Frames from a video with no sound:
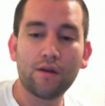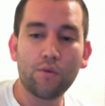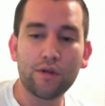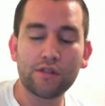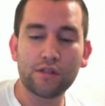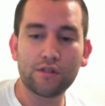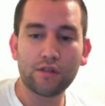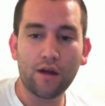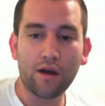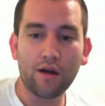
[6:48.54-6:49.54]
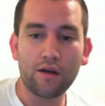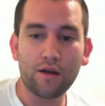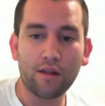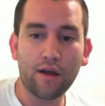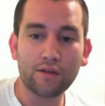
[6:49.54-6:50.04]
which is a
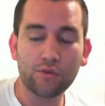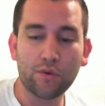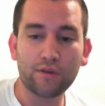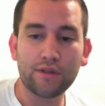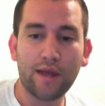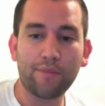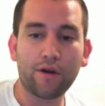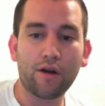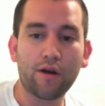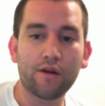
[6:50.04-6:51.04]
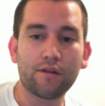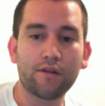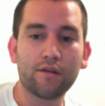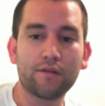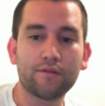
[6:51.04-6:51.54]
Lost World type of card,
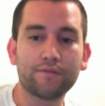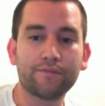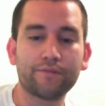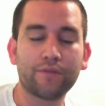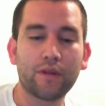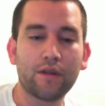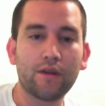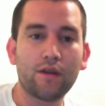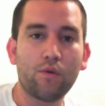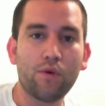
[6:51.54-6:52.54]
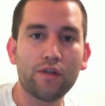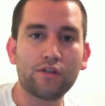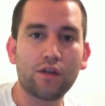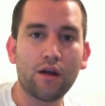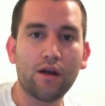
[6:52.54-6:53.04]

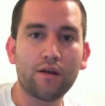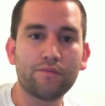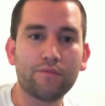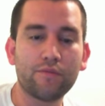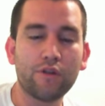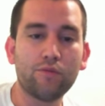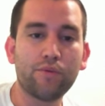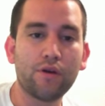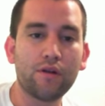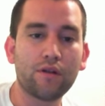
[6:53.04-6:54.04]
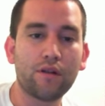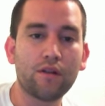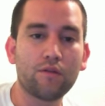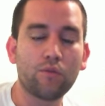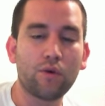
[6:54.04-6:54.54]
which you put,
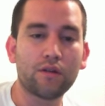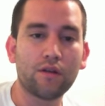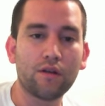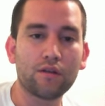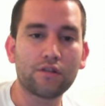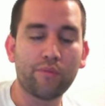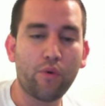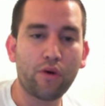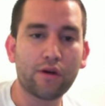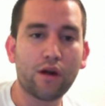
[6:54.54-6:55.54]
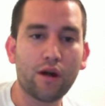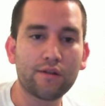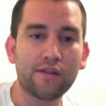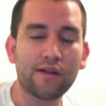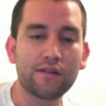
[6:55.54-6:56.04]
what the supporter
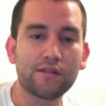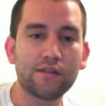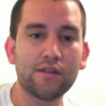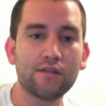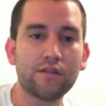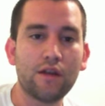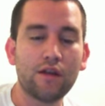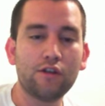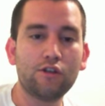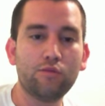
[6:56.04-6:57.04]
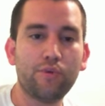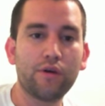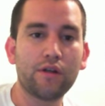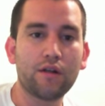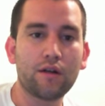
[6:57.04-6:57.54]
card does is you
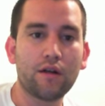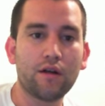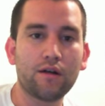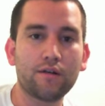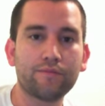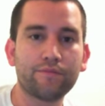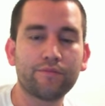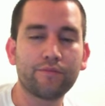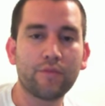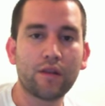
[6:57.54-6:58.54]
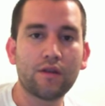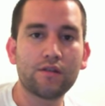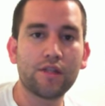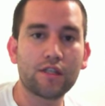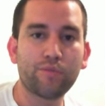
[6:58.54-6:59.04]
put
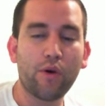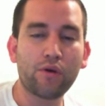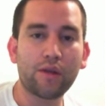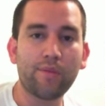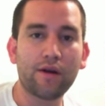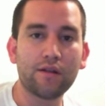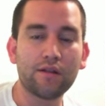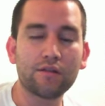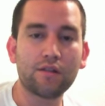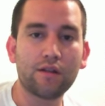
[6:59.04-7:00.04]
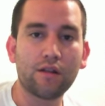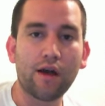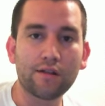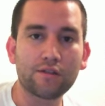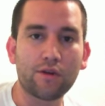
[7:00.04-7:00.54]
6 Pokemon into the
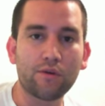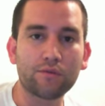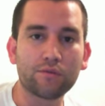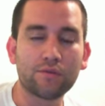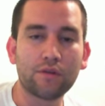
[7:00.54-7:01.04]
Lost Zone,